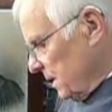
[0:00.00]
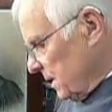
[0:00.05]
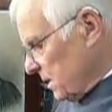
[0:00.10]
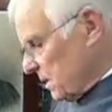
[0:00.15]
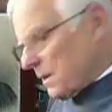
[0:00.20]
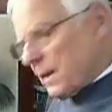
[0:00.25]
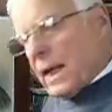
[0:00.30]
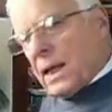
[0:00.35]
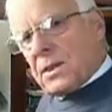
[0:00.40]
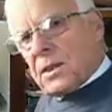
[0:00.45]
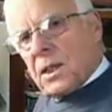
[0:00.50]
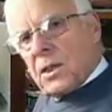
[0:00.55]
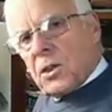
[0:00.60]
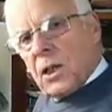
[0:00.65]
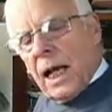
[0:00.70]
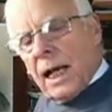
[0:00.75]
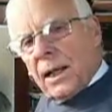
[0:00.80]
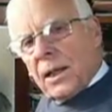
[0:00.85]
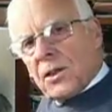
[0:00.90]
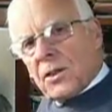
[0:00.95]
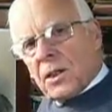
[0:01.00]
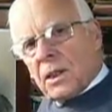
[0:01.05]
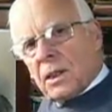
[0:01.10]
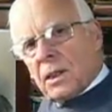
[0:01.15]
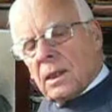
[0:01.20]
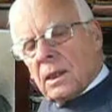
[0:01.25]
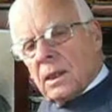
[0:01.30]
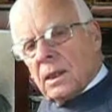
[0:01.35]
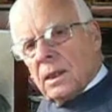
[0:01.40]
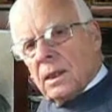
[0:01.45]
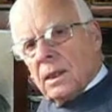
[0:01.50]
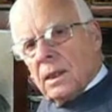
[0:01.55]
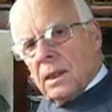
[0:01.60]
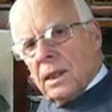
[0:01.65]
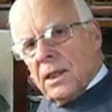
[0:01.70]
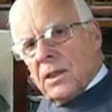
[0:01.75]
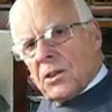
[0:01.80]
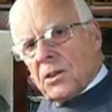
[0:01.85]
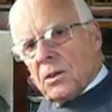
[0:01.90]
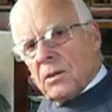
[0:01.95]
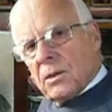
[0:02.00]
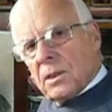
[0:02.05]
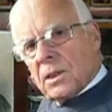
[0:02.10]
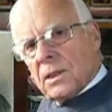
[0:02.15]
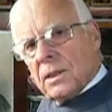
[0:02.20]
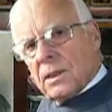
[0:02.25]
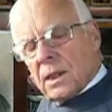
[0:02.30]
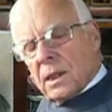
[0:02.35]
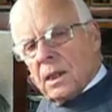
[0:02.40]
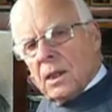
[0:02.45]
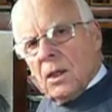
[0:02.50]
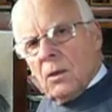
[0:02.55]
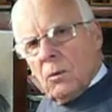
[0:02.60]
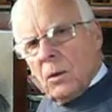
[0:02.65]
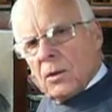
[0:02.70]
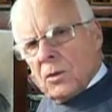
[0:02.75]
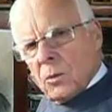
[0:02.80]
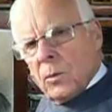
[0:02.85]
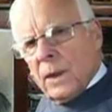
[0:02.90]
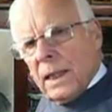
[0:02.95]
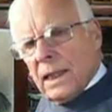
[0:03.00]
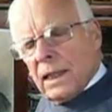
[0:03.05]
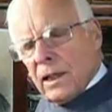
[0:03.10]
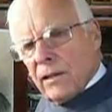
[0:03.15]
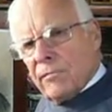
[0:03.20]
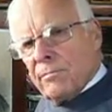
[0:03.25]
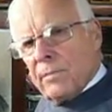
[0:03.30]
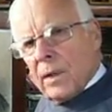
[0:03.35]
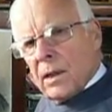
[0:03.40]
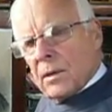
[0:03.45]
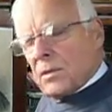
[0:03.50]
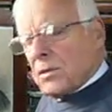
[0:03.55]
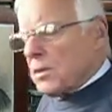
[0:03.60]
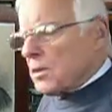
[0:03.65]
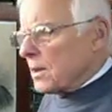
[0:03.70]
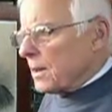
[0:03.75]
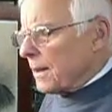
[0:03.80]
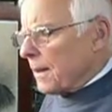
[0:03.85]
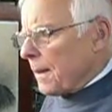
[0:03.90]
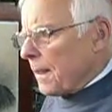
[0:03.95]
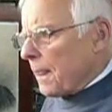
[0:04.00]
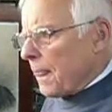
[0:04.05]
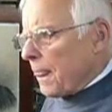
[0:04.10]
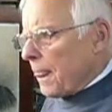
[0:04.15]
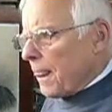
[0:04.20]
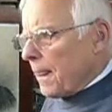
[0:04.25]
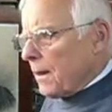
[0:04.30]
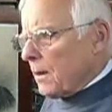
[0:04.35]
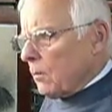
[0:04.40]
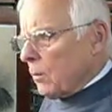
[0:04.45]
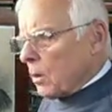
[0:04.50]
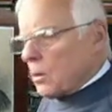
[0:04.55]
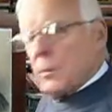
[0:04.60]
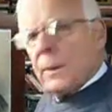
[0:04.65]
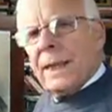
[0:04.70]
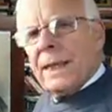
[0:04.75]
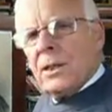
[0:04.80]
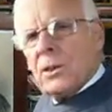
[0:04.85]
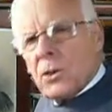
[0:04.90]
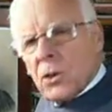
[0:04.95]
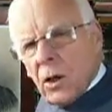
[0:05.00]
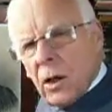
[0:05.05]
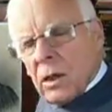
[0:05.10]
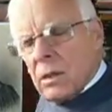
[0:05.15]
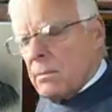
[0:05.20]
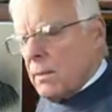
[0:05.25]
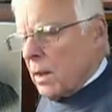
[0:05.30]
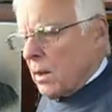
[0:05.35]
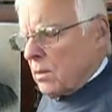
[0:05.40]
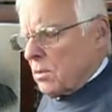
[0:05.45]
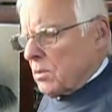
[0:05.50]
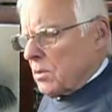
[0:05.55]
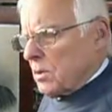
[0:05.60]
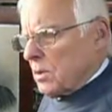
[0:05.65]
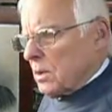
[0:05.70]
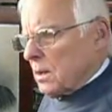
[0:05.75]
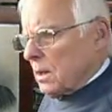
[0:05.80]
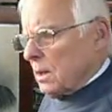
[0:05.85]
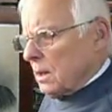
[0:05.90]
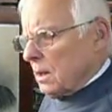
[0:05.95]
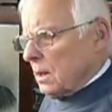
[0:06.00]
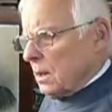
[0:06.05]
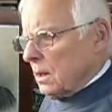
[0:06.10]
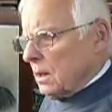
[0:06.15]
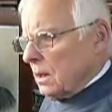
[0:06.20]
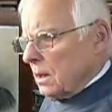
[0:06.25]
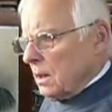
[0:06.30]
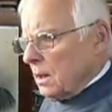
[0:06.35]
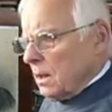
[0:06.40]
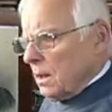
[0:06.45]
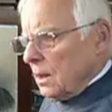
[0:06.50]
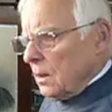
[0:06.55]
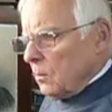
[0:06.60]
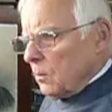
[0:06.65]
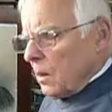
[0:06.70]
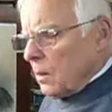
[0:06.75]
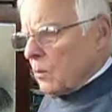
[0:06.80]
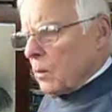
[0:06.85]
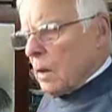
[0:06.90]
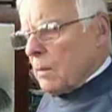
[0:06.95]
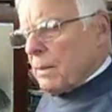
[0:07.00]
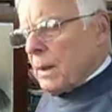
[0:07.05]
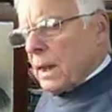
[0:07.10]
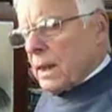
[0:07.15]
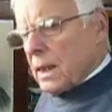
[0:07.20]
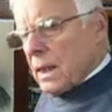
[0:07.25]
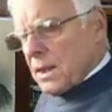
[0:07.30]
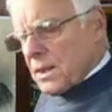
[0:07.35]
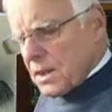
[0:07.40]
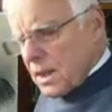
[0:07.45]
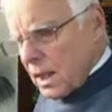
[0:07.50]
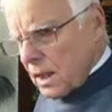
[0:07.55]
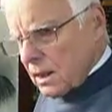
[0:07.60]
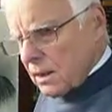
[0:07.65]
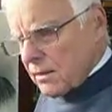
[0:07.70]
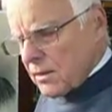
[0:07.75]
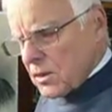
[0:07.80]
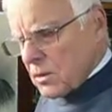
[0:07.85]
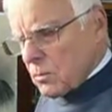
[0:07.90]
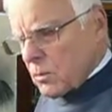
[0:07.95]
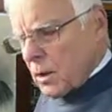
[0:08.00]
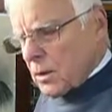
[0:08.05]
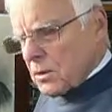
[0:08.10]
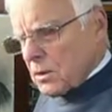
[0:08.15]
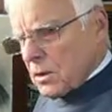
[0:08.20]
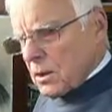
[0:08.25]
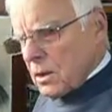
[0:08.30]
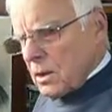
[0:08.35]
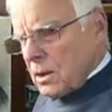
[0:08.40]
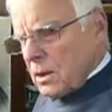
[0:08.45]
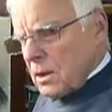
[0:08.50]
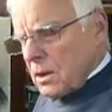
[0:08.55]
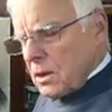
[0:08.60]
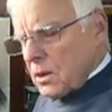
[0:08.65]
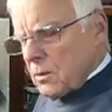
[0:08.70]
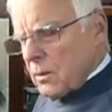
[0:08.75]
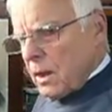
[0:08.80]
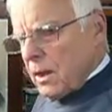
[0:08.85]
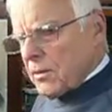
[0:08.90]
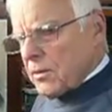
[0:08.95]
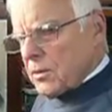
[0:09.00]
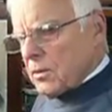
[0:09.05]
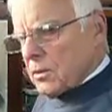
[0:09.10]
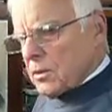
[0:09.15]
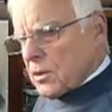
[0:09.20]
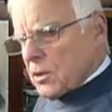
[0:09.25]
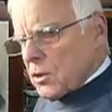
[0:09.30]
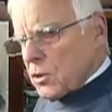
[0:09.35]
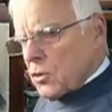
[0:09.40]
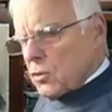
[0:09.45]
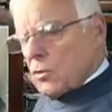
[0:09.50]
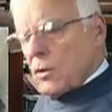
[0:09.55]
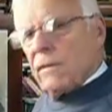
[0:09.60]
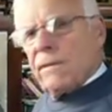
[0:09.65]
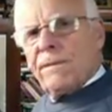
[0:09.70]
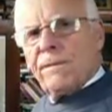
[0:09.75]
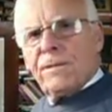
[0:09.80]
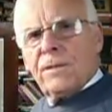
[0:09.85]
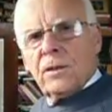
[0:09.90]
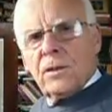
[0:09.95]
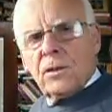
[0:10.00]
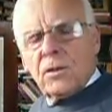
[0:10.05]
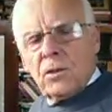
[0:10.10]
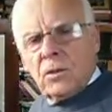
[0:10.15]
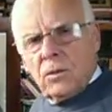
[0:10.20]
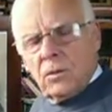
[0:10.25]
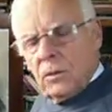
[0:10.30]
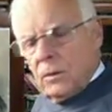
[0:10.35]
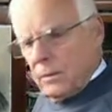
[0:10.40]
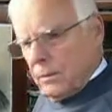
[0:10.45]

So that's a challenging issue, isn't it? What do we love most? What do we enjoy most? When we're by ourselves, what do our thoughts drift to?